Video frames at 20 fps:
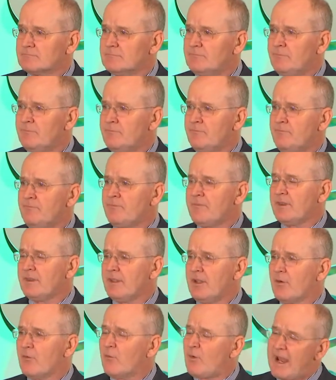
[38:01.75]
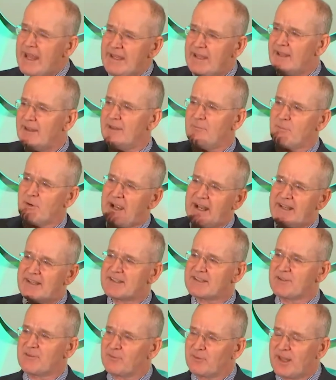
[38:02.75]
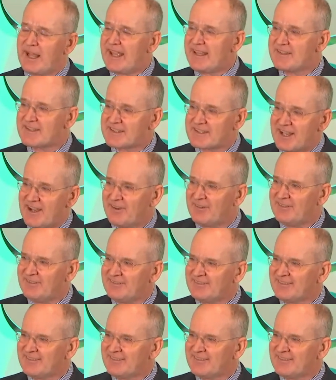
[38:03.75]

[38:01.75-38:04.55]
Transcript: You're right in the brightest of lights, so.